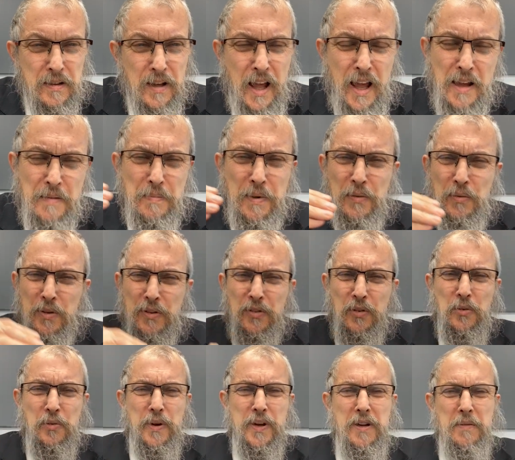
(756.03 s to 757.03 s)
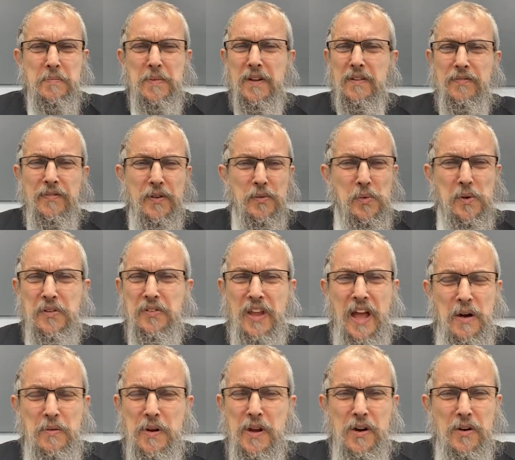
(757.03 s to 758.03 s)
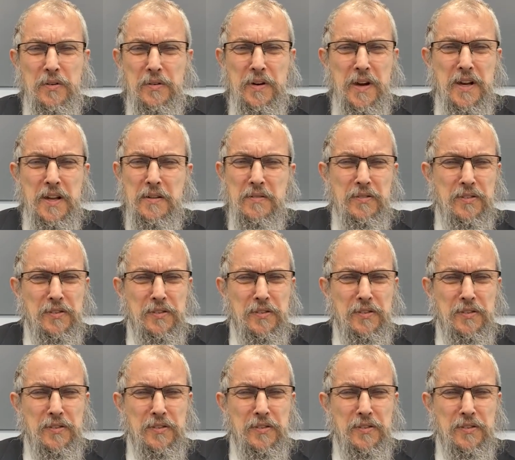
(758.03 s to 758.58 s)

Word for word: Hey, but what's so great about if I was that way already?